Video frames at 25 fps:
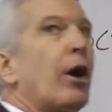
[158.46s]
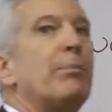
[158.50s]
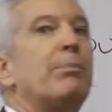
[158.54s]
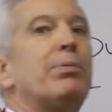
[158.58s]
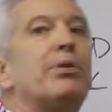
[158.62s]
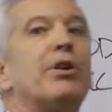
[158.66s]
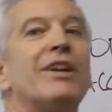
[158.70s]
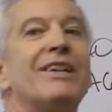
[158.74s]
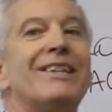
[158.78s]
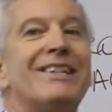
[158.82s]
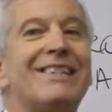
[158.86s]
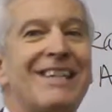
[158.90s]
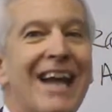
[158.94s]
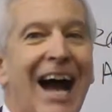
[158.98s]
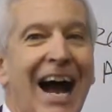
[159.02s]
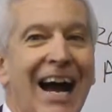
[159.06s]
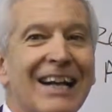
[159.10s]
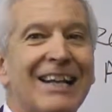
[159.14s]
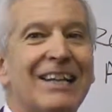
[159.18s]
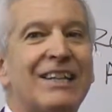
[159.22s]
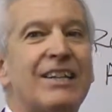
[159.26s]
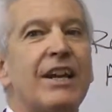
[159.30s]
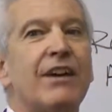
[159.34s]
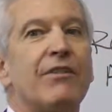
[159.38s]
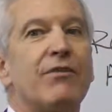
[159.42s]
or
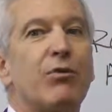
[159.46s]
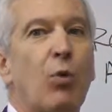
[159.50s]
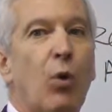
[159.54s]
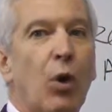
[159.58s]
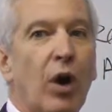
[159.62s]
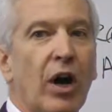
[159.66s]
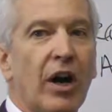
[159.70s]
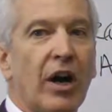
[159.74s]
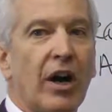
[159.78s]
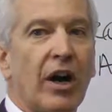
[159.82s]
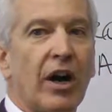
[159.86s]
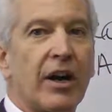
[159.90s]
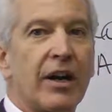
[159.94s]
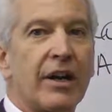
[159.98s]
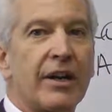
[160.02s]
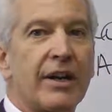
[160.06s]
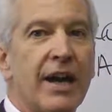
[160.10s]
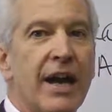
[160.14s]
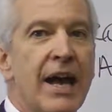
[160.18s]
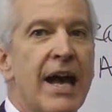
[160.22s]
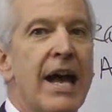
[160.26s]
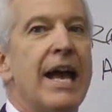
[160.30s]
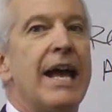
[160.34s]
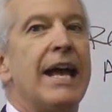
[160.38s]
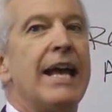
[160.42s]
productive
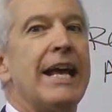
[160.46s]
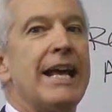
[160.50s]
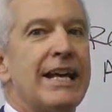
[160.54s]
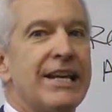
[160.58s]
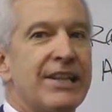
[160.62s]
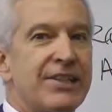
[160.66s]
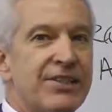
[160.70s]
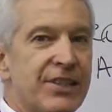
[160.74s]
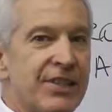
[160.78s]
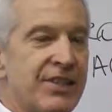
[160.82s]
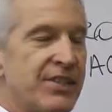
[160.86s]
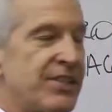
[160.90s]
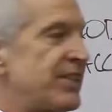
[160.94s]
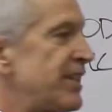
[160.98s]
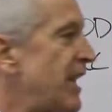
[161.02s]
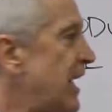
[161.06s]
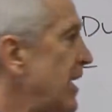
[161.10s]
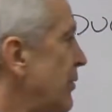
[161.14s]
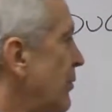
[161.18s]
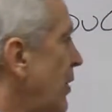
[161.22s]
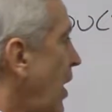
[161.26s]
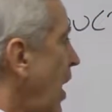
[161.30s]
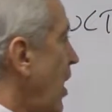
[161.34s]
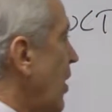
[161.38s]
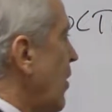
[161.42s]
work is
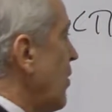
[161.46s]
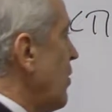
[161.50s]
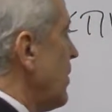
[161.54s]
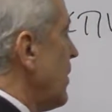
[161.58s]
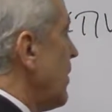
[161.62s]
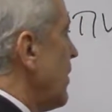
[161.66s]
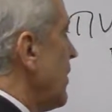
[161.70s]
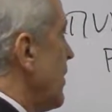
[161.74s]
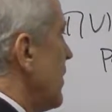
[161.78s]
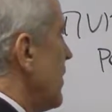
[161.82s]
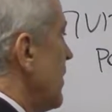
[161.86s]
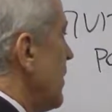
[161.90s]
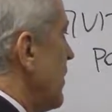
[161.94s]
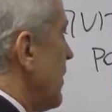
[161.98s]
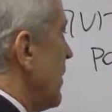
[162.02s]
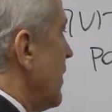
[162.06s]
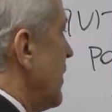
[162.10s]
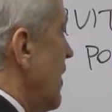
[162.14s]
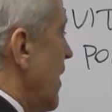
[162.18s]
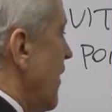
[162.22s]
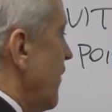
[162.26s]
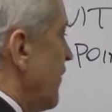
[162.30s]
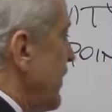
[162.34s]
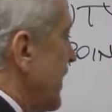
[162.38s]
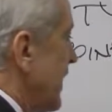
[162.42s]
zero,
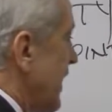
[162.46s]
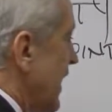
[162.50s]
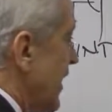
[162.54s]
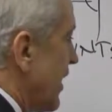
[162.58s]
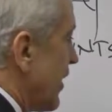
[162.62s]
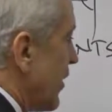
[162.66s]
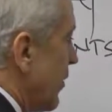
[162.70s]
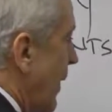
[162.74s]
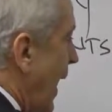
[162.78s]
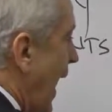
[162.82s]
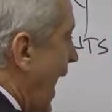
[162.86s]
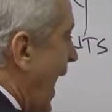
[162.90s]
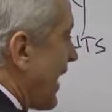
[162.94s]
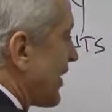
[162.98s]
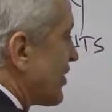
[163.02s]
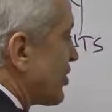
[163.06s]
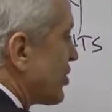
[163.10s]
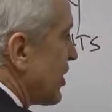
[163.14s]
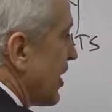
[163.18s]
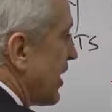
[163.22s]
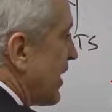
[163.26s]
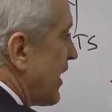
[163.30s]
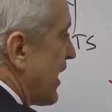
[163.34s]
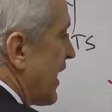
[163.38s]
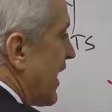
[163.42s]
the
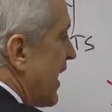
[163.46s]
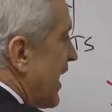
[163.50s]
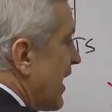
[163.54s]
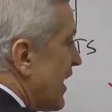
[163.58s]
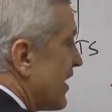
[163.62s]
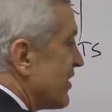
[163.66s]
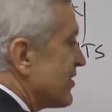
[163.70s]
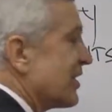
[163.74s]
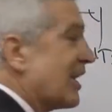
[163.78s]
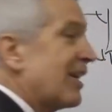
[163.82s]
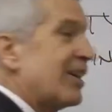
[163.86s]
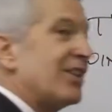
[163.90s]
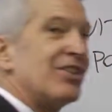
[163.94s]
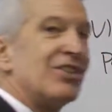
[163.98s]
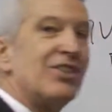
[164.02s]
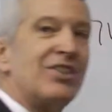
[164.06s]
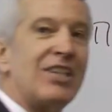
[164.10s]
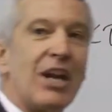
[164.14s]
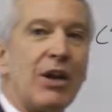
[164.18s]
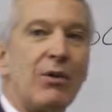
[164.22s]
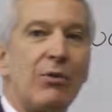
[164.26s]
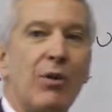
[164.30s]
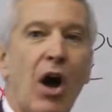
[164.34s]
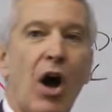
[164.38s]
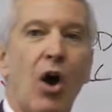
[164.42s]
interaction is
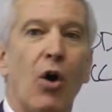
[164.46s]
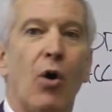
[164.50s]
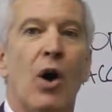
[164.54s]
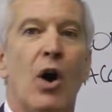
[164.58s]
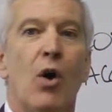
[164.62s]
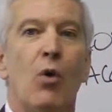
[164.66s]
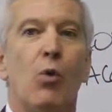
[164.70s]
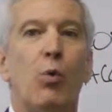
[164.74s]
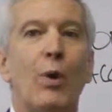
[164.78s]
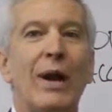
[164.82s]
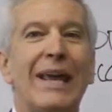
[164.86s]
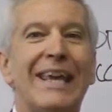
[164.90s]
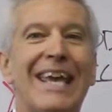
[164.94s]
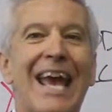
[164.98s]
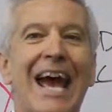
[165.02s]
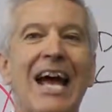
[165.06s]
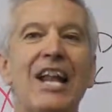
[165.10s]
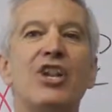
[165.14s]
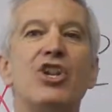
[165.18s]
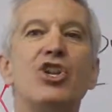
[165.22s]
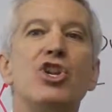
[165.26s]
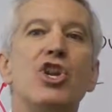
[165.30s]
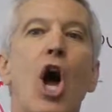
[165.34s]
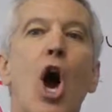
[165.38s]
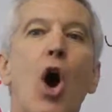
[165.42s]
zero. We
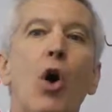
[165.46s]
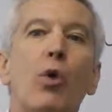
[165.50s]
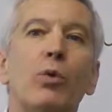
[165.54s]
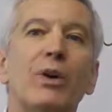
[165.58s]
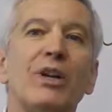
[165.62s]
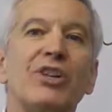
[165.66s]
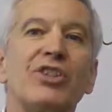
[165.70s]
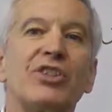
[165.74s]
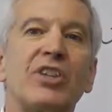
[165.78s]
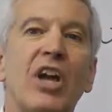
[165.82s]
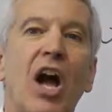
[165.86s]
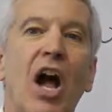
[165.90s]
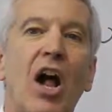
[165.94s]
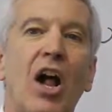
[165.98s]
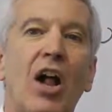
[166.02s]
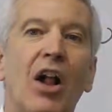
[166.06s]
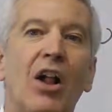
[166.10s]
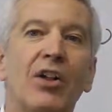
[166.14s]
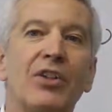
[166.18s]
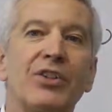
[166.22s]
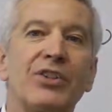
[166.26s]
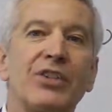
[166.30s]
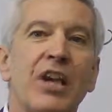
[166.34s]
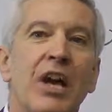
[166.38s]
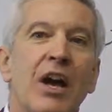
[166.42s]
get no
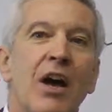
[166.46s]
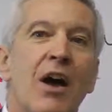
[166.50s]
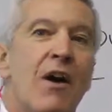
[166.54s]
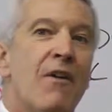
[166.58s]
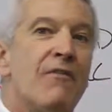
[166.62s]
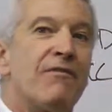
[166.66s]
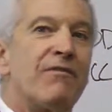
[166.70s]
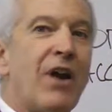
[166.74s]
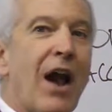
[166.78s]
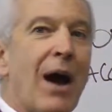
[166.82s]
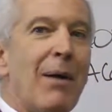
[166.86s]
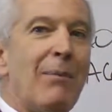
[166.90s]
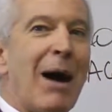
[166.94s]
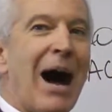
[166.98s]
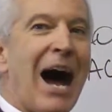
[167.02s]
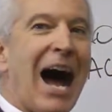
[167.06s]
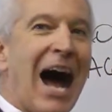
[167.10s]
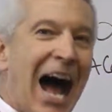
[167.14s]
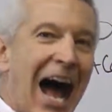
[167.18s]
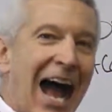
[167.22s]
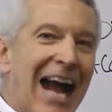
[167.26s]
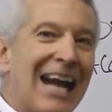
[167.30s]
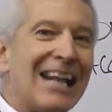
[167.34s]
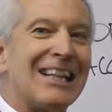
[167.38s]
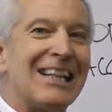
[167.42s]
results from
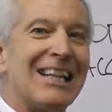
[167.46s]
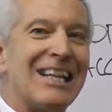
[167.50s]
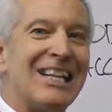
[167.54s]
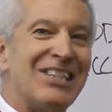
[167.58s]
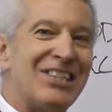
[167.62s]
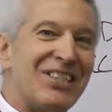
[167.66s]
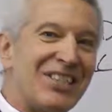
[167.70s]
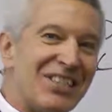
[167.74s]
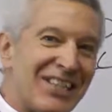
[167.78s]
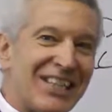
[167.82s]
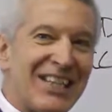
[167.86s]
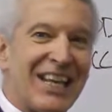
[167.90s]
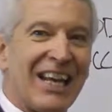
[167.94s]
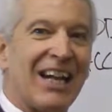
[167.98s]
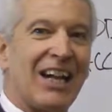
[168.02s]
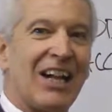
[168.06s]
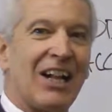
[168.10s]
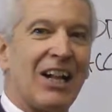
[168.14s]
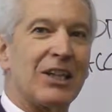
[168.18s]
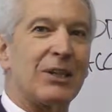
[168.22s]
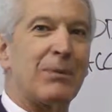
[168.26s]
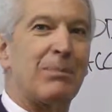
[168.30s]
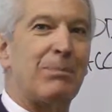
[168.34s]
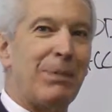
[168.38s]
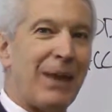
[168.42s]
highly
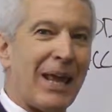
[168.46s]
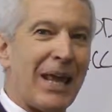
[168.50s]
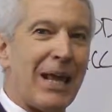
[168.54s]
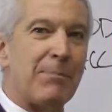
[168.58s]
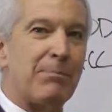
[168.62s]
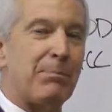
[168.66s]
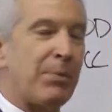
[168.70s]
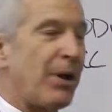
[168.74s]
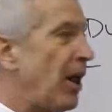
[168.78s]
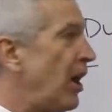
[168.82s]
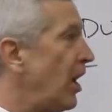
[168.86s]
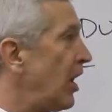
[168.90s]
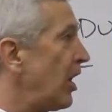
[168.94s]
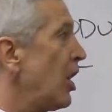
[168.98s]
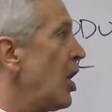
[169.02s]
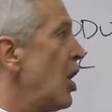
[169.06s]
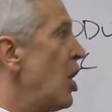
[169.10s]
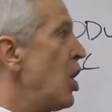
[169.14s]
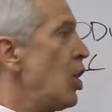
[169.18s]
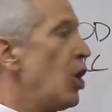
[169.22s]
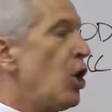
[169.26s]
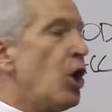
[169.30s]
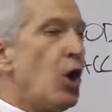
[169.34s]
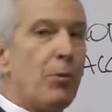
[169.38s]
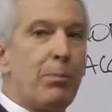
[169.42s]
skilled
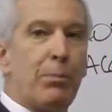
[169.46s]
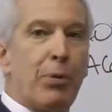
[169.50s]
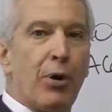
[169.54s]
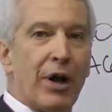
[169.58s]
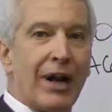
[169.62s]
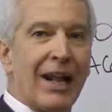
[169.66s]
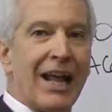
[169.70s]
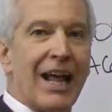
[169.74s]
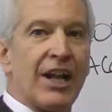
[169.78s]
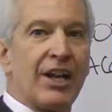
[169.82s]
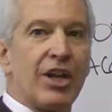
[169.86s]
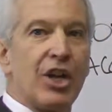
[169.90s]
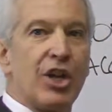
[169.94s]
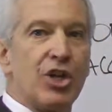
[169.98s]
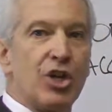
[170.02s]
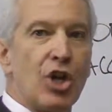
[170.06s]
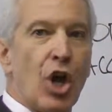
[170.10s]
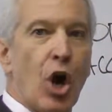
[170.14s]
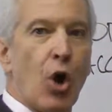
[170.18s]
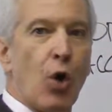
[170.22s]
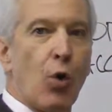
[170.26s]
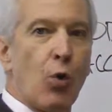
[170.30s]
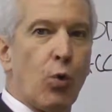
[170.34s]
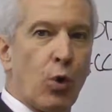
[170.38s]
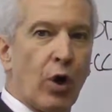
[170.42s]
people who put in
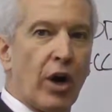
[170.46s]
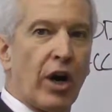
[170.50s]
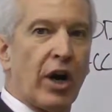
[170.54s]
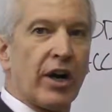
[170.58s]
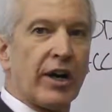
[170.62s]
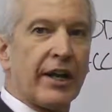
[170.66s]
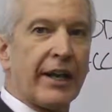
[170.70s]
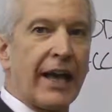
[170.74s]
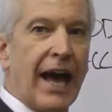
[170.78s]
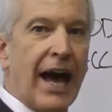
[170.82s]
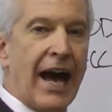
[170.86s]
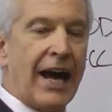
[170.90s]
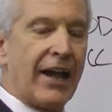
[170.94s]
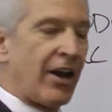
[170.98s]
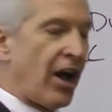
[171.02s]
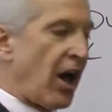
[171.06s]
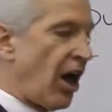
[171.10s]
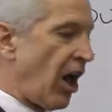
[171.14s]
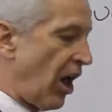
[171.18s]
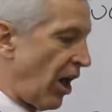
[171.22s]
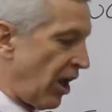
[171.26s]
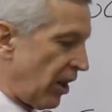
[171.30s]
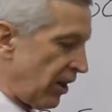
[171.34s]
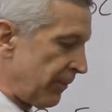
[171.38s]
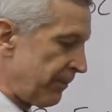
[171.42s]
no work at
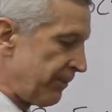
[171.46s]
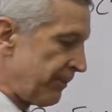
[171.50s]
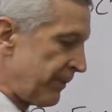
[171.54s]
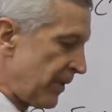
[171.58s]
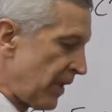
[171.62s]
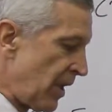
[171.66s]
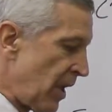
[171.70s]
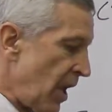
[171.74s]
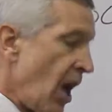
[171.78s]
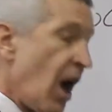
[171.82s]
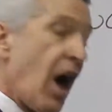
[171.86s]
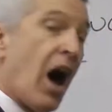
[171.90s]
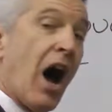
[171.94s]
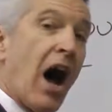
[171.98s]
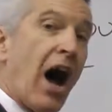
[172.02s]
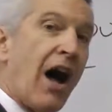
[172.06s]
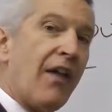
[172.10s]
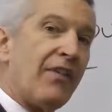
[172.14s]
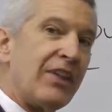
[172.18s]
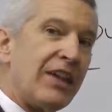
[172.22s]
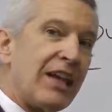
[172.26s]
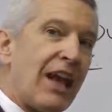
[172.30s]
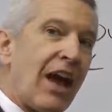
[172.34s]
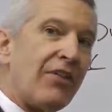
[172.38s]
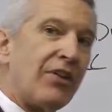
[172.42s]
all.
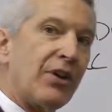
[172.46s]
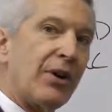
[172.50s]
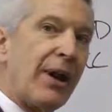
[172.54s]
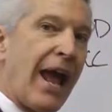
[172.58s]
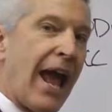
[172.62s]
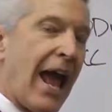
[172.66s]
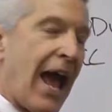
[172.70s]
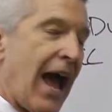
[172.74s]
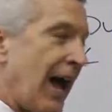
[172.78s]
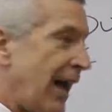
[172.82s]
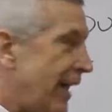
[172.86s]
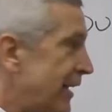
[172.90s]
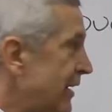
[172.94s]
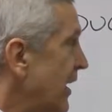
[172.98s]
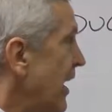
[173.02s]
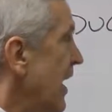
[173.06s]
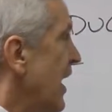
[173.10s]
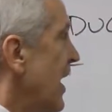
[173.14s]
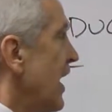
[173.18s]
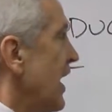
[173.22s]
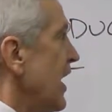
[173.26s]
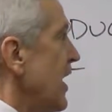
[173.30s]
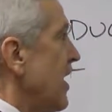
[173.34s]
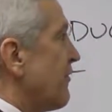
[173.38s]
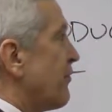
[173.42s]
On the other
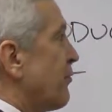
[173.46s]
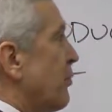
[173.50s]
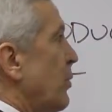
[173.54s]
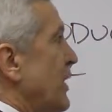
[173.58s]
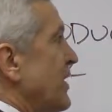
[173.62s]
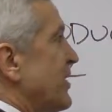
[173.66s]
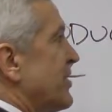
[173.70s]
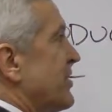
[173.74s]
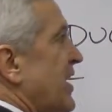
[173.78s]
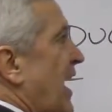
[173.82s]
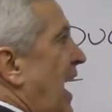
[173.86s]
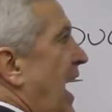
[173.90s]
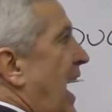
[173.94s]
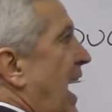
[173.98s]
hand, if we